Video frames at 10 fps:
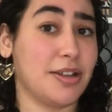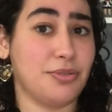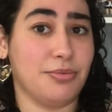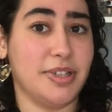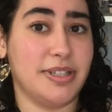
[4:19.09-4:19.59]

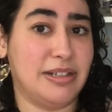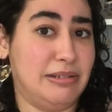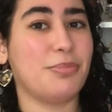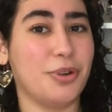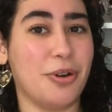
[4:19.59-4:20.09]

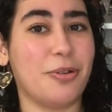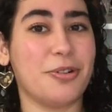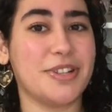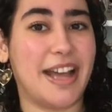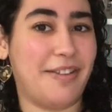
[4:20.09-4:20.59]
recent
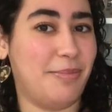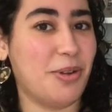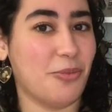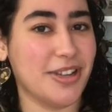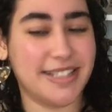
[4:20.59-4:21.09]
pre-orders have
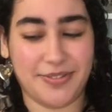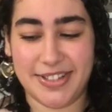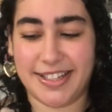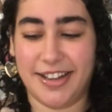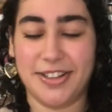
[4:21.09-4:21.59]
been 1/7
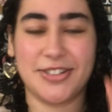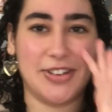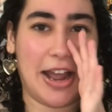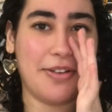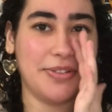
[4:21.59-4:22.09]
scales. So
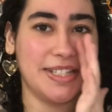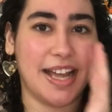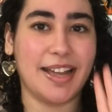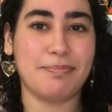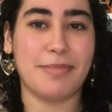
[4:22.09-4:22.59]
now every
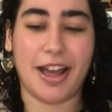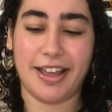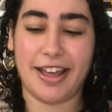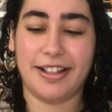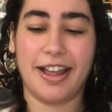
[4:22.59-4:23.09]
time I
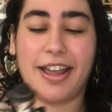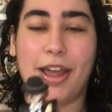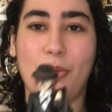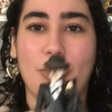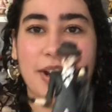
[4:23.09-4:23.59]
get like
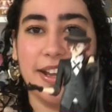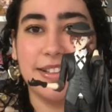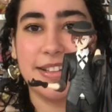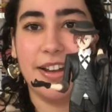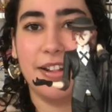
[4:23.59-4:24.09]
a
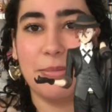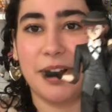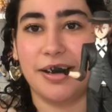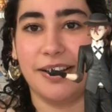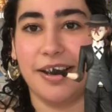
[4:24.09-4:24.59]
1/8 scale, I'm
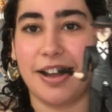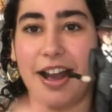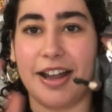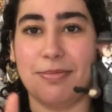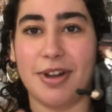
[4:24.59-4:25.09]
kind of like,
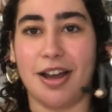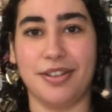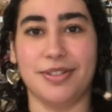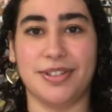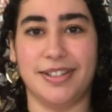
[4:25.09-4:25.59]
I am not
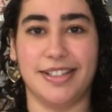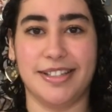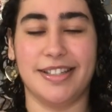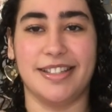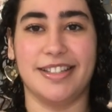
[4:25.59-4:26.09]
used to
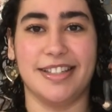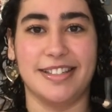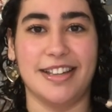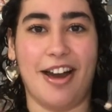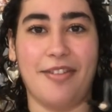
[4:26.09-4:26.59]
this. This
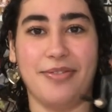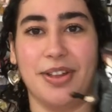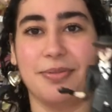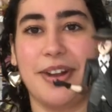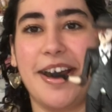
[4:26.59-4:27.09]
does not
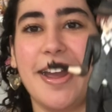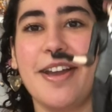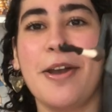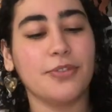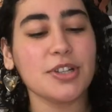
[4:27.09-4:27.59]
feel right.
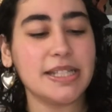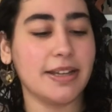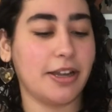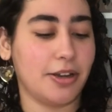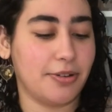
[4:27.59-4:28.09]
First
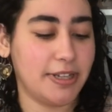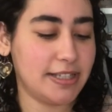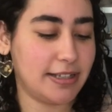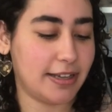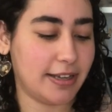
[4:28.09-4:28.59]
thing I
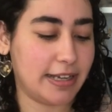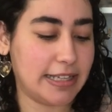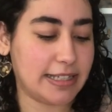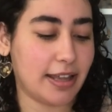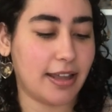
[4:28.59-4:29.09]
noticed
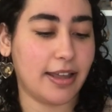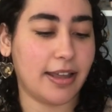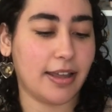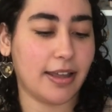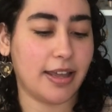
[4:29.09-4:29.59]
is
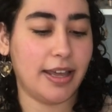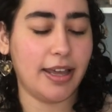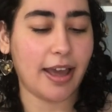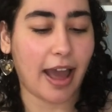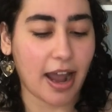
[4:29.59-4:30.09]

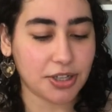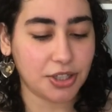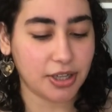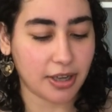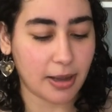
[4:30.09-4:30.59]
he
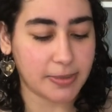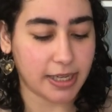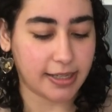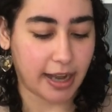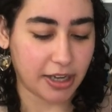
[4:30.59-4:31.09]
actually comes
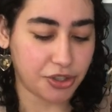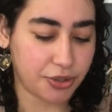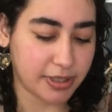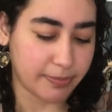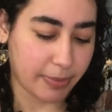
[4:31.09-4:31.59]
attached
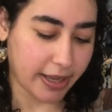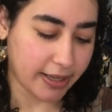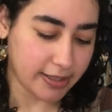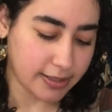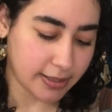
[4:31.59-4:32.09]
to his
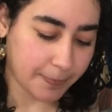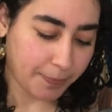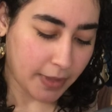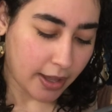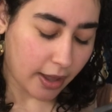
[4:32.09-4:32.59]
base,
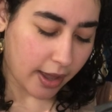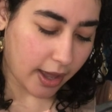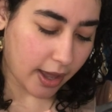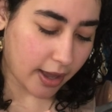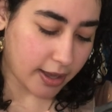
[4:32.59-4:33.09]

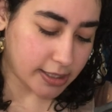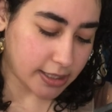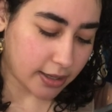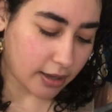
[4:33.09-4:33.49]
and